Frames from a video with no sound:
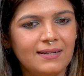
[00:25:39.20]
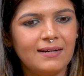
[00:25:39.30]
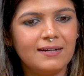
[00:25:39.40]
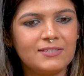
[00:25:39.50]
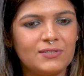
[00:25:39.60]

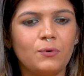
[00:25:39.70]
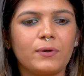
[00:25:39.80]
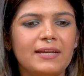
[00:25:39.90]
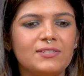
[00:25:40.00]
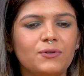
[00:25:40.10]

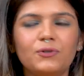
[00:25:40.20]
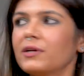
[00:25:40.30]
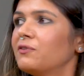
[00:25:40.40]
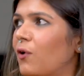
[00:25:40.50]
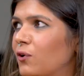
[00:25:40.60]
So you
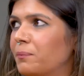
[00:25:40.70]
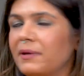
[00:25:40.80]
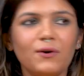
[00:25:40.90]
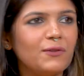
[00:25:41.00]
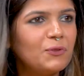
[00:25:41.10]
can follow
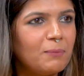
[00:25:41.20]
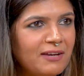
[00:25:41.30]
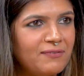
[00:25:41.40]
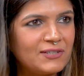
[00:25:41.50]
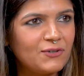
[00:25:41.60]
me on
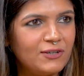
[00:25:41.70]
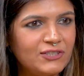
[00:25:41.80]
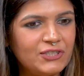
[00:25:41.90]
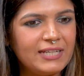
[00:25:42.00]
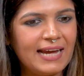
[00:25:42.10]
Dubai
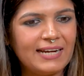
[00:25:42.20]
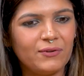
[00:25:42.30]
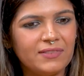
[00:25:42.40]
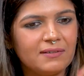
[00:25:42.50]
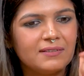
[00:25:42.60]
Factology, and
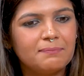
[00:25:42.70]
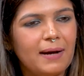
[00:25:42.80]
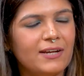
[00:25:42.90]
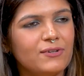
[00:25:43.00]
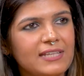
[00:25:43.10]
on the
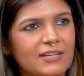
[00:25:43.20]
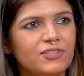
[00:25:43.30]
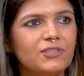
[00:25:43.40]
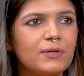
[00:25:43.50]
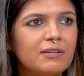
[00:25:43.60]
bio
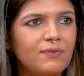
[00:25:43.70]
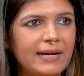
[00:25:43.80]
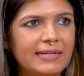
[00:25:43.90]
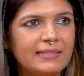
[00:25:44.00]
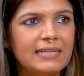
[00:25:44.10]
section, you can
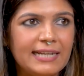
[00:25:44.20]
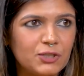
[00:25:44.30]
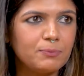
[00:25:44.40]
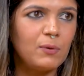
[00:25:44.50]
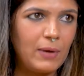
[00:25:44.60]
find the link to my